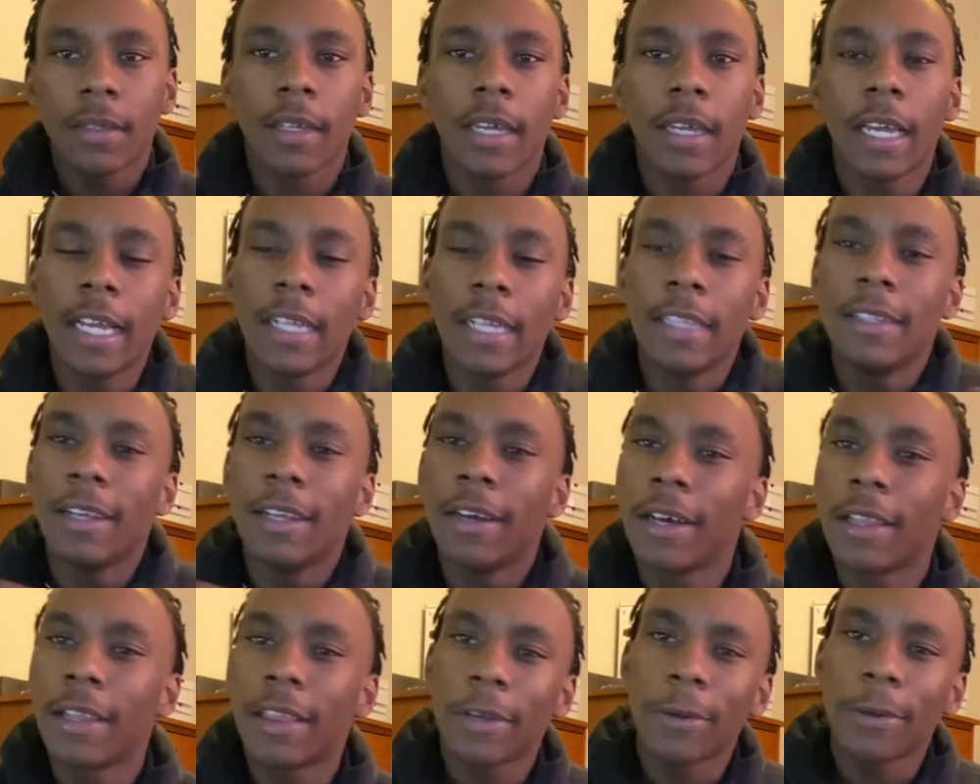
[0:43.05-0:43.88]

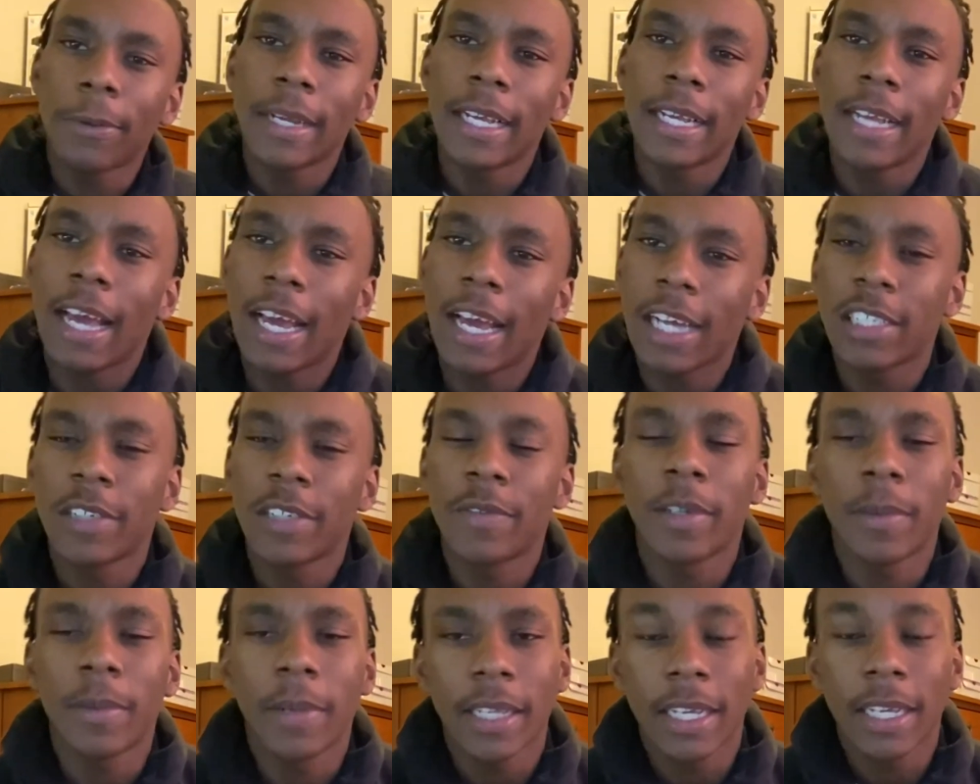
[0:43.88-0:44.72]

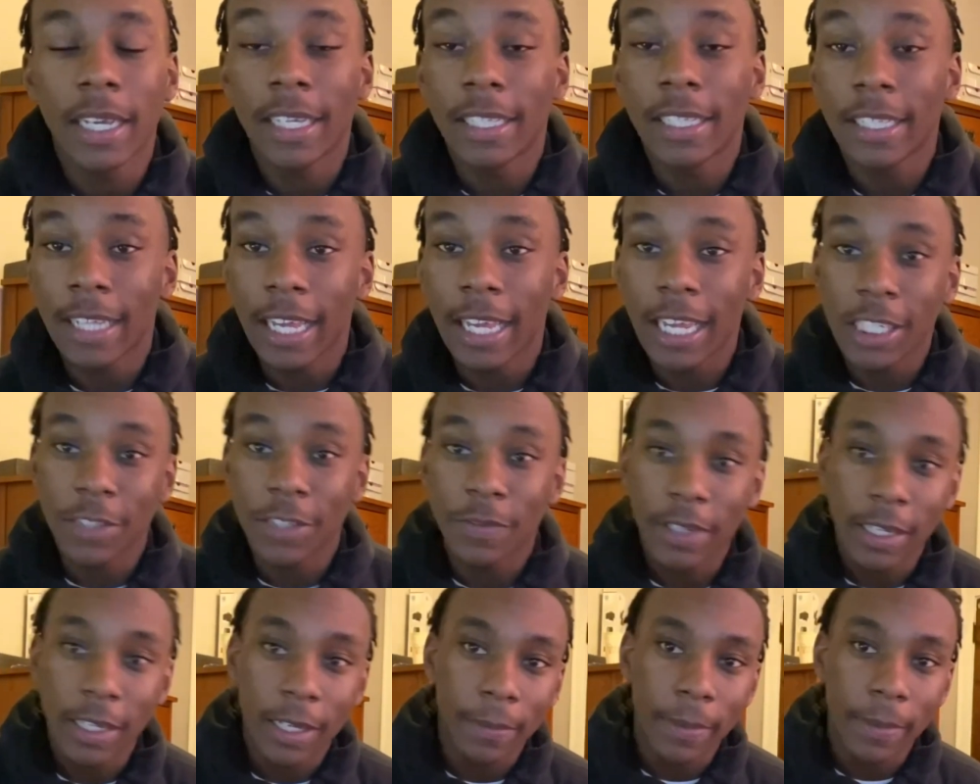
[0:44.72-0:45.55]
In today's
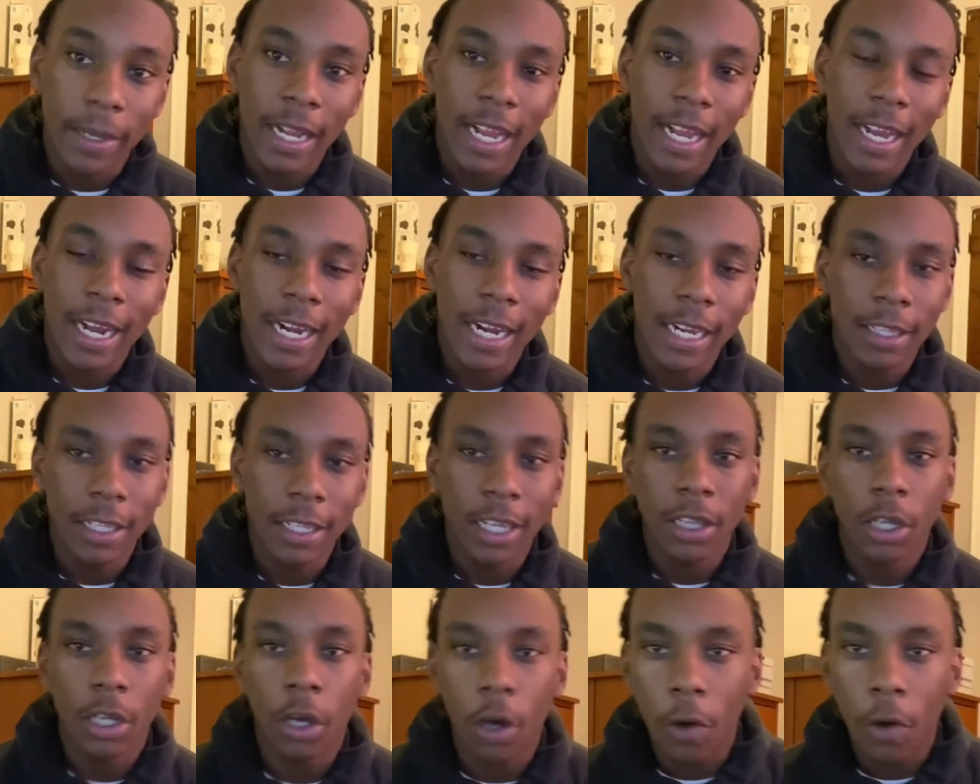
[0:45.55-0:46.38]
video, man, I got
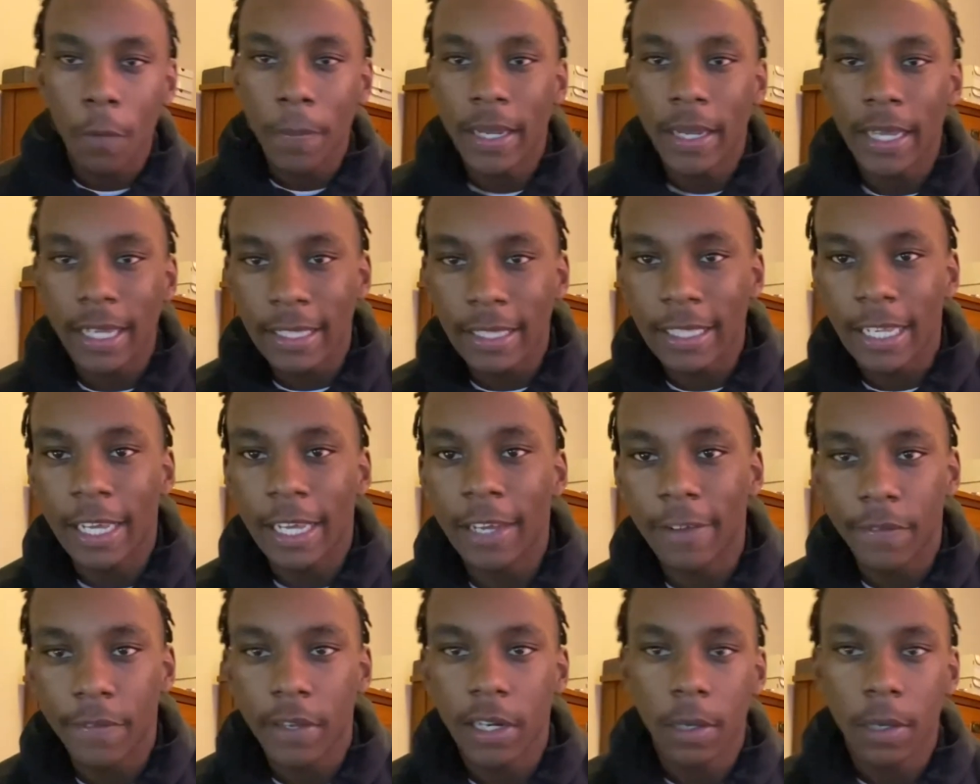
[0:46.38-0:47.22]
another OBN
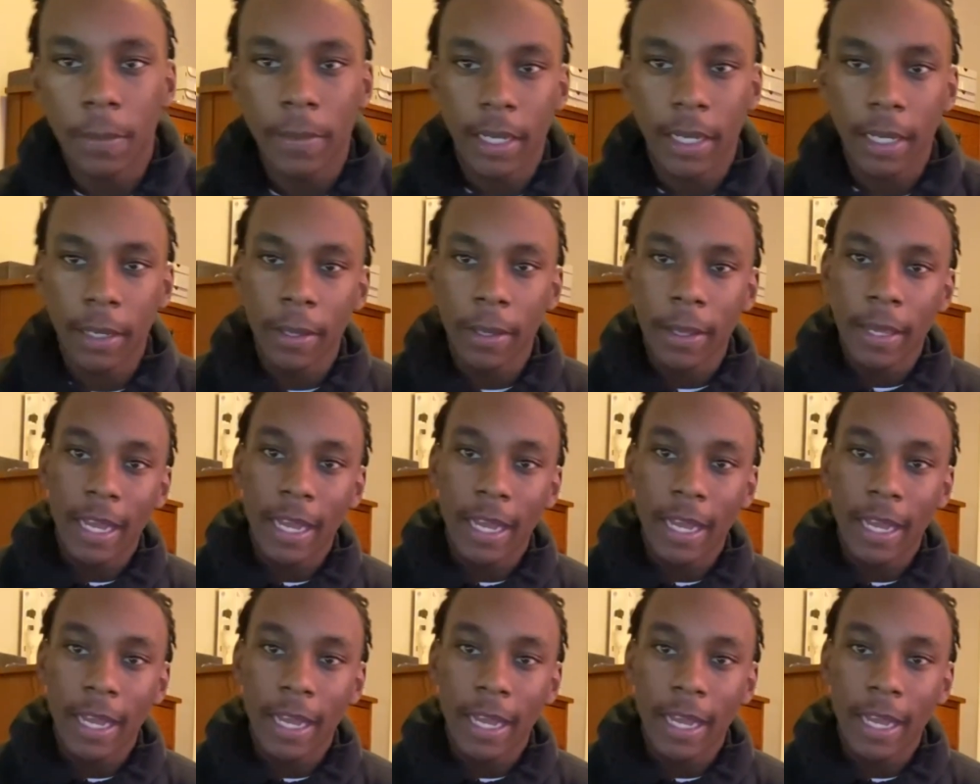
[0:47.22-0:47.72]
Dev video, man.